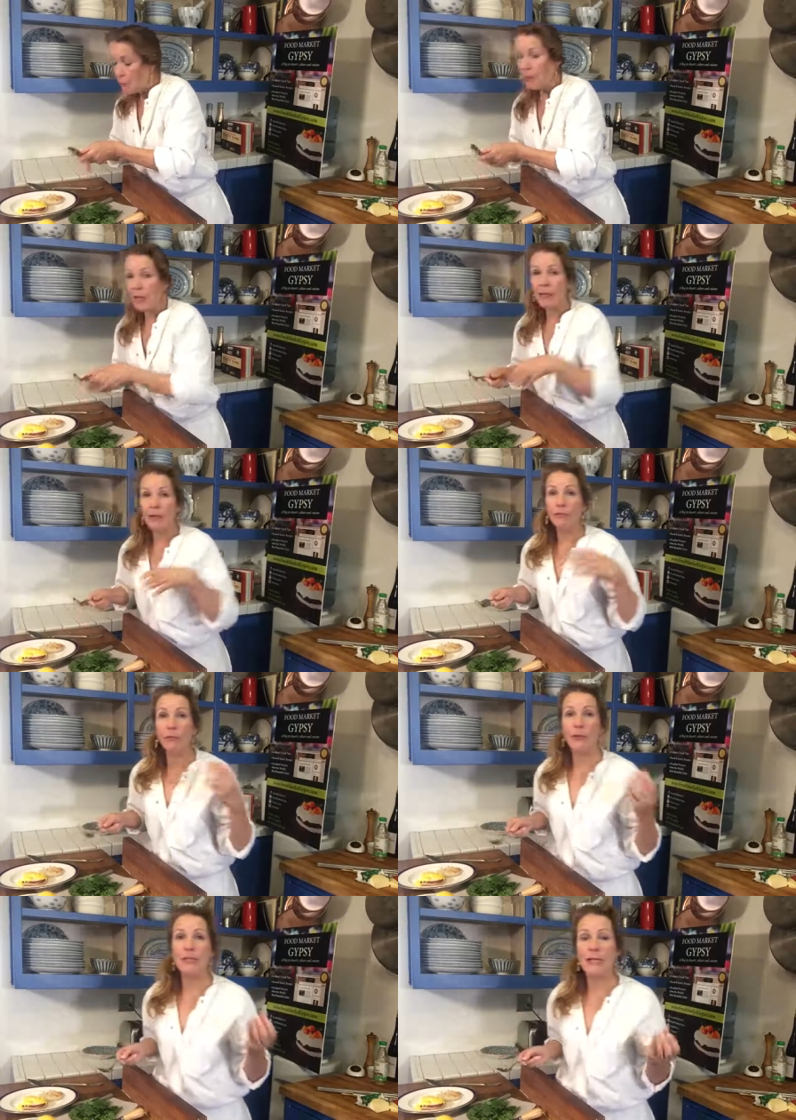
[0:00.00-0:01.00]
you like a
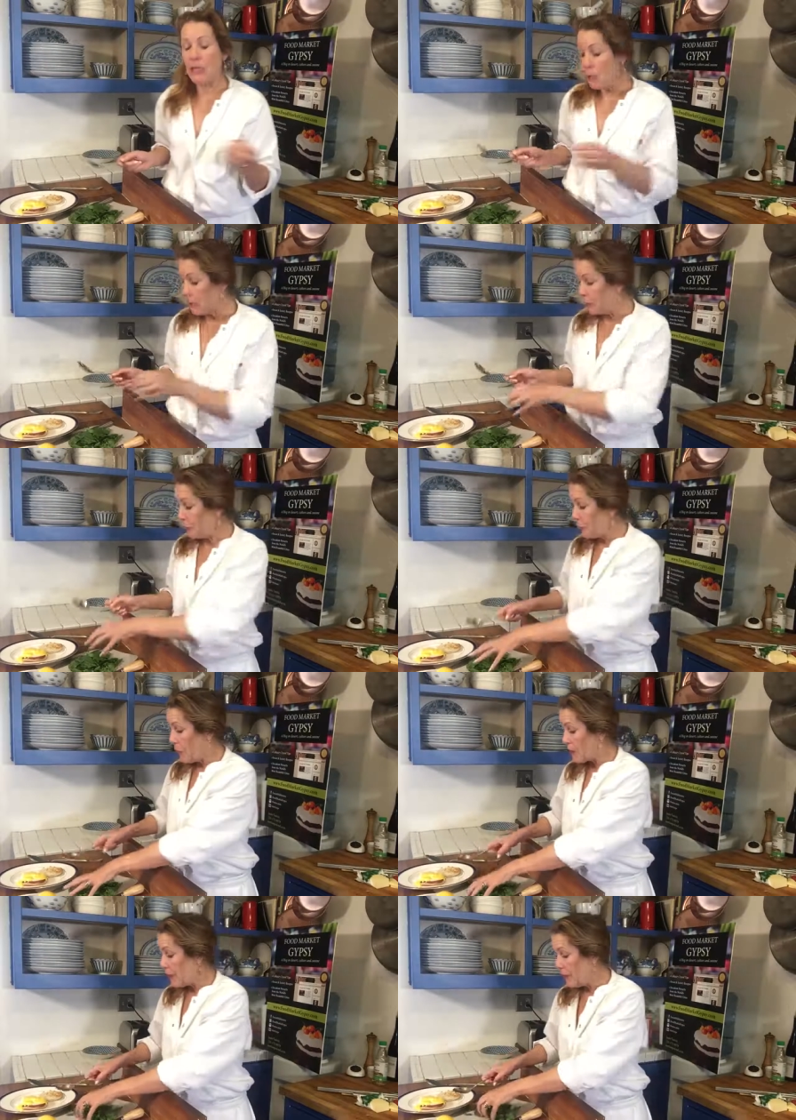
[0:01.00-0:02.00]
Florentine, you could
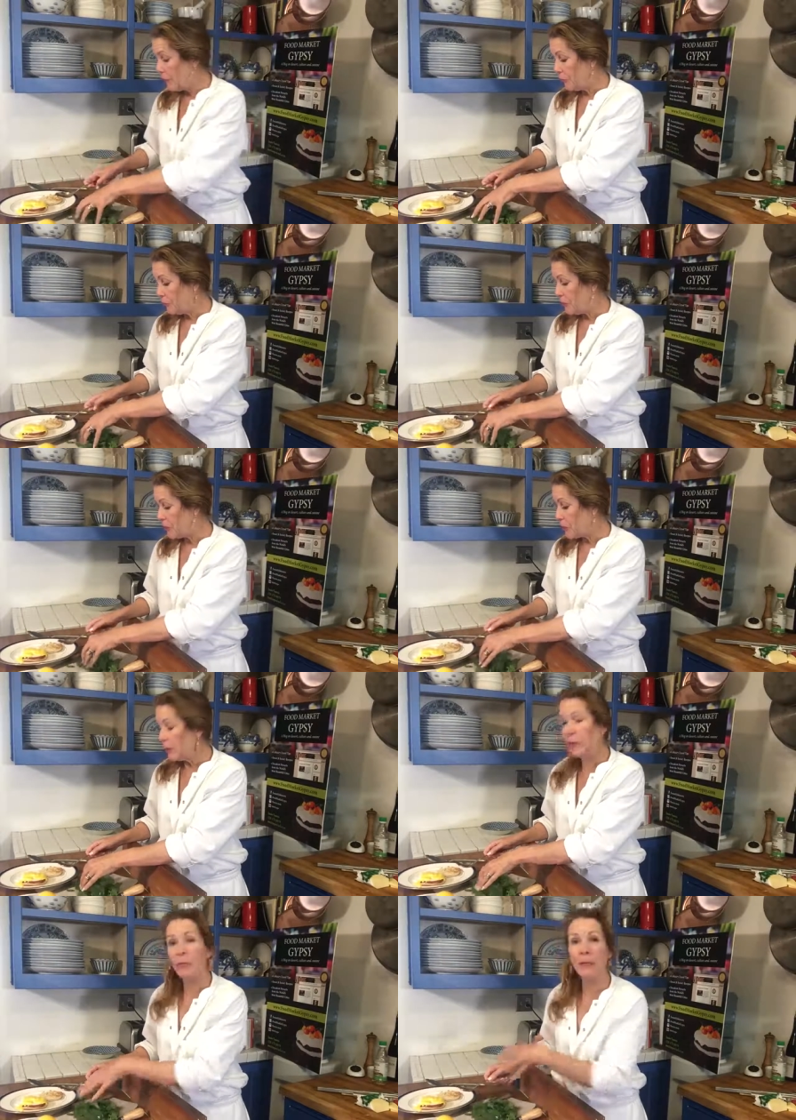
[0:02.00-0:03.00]
saute this spinach a
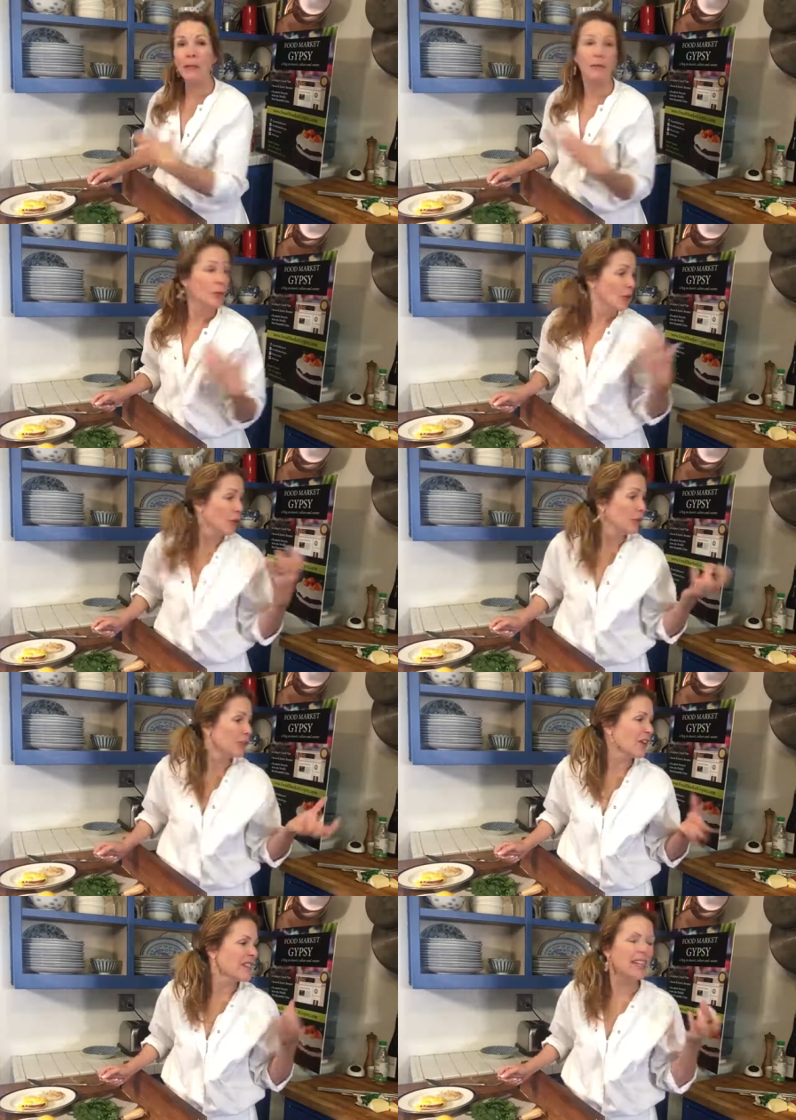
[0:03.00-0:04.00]
little bit. You can
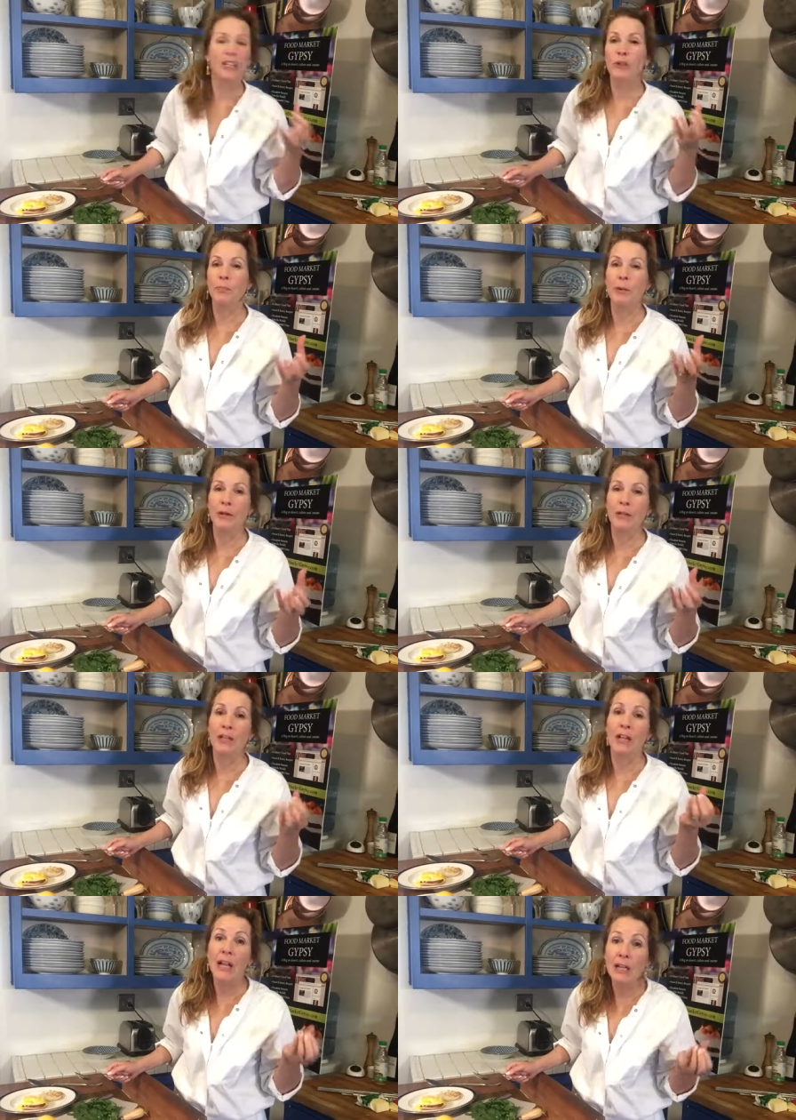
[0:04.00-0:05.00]
saute it in a little butter, a
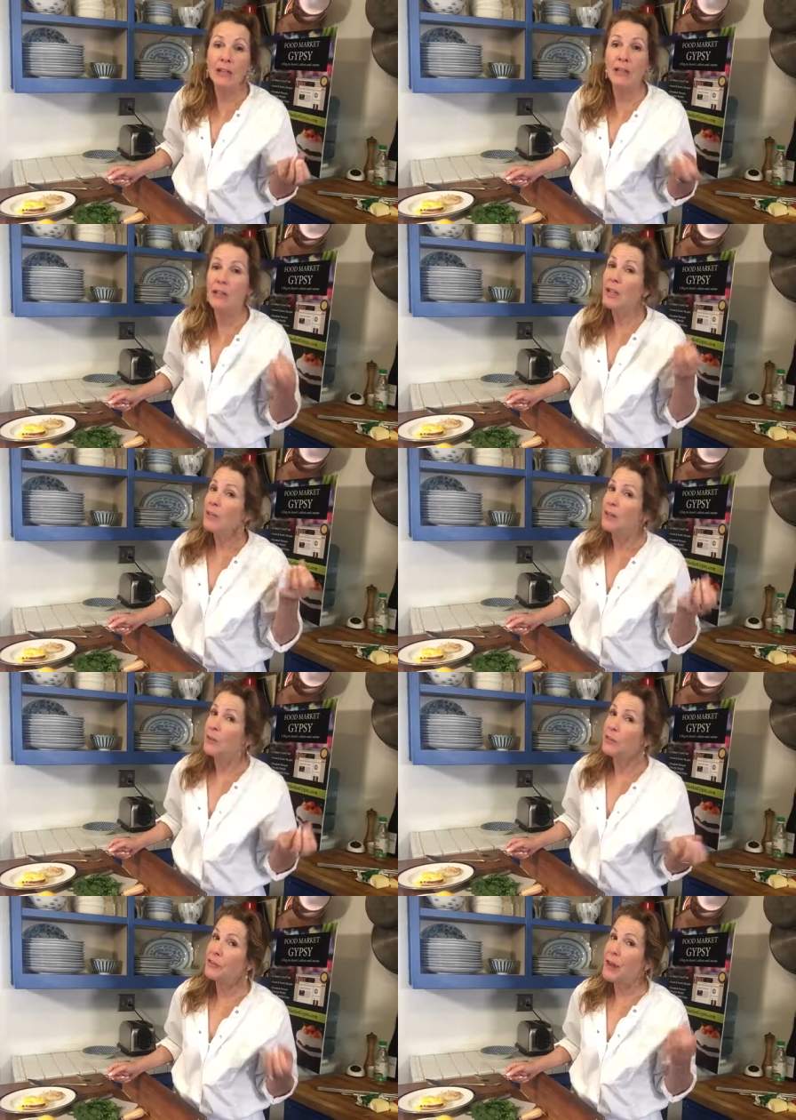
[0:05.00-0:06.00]
little onion. You
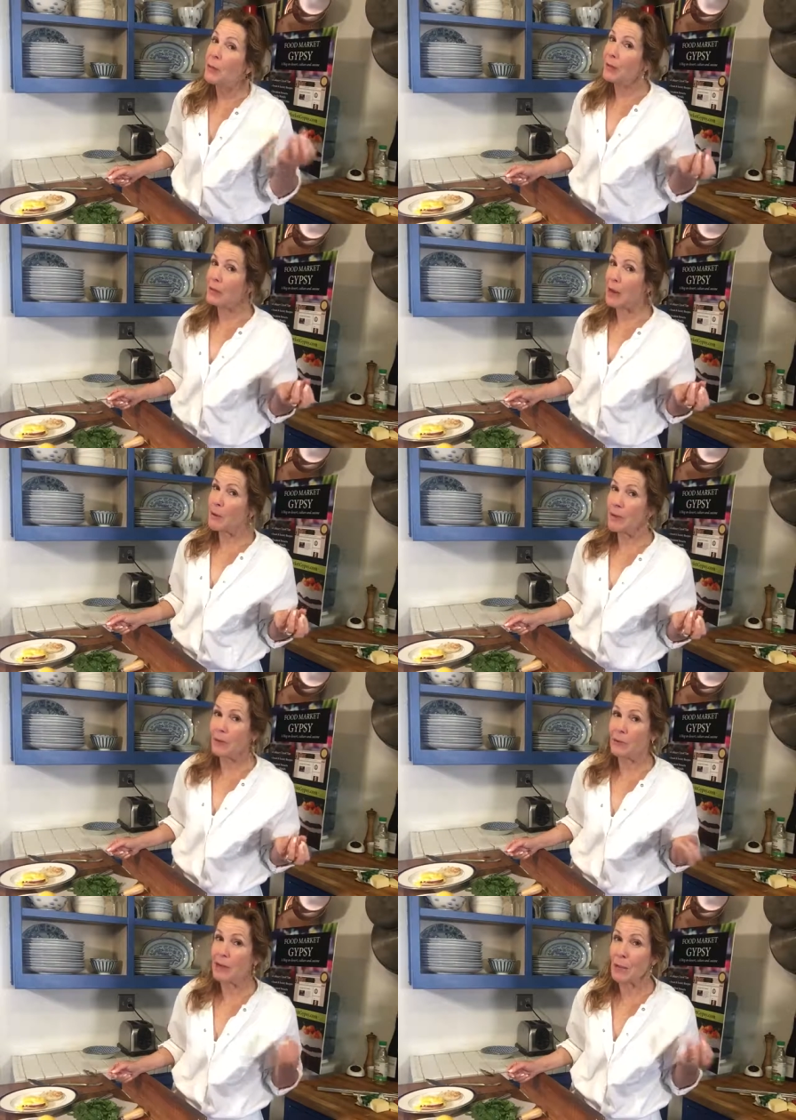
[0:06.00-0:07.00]
know this. Now
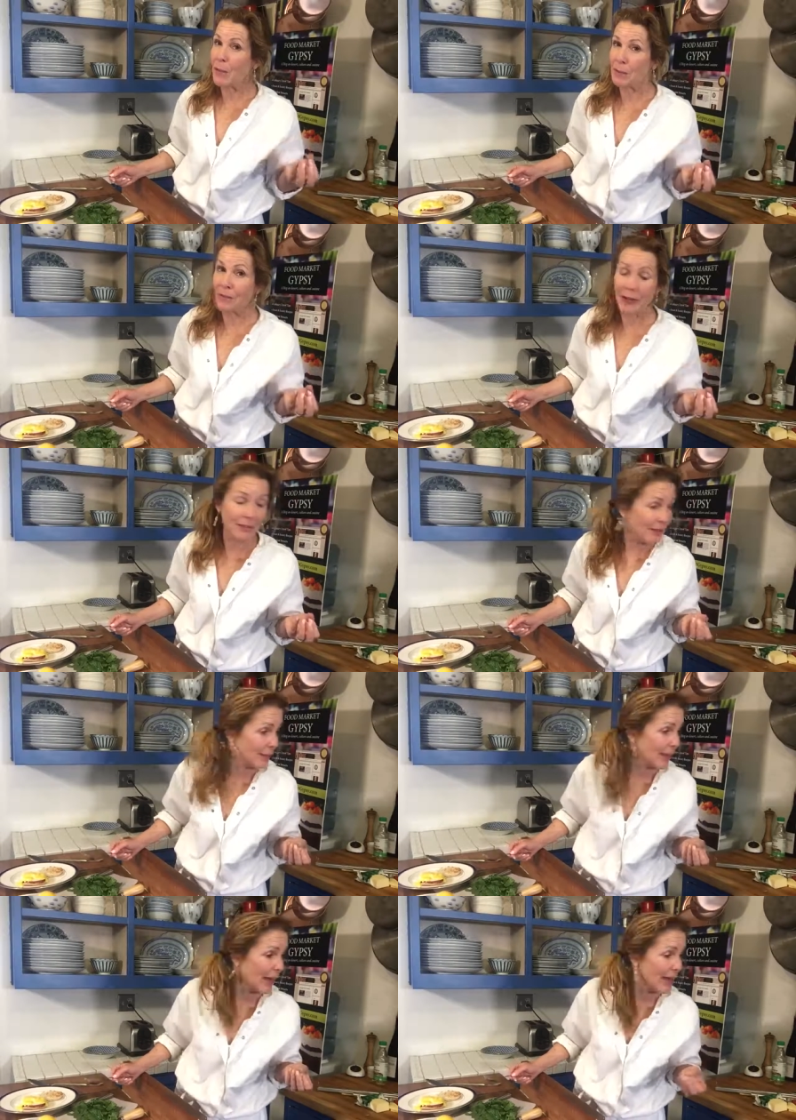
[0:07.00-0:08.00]
we're improvising.
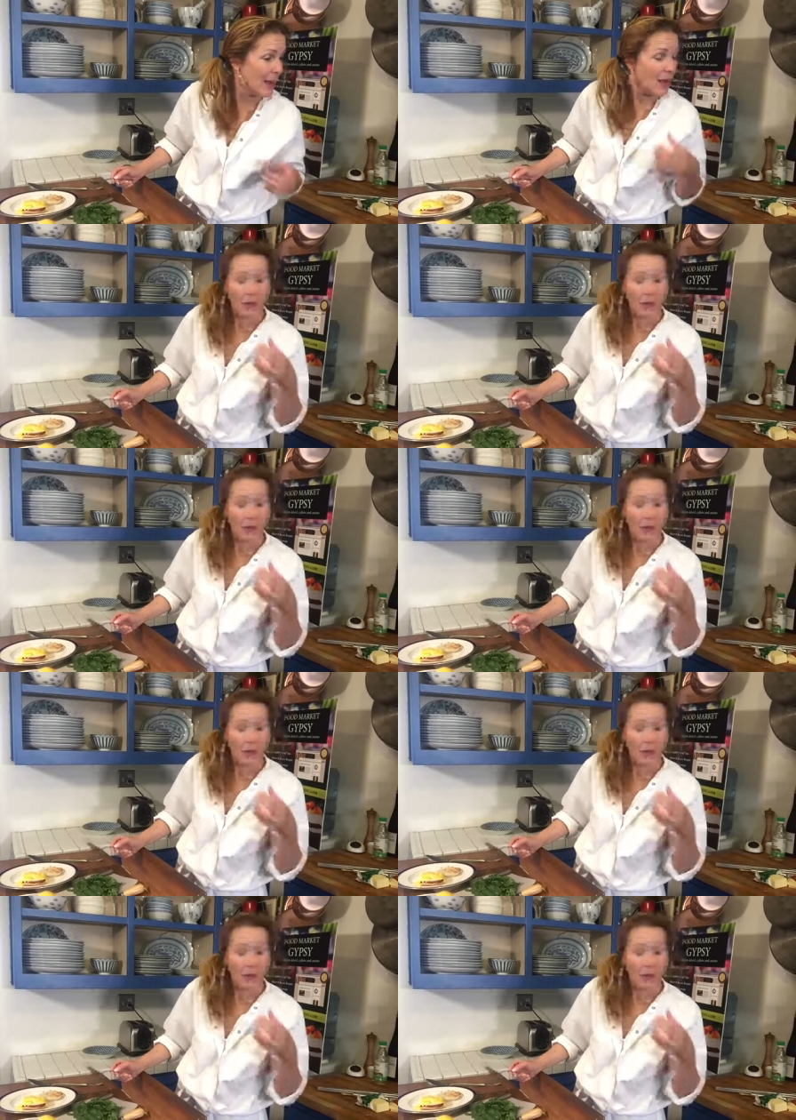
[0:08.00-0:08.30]
Okay.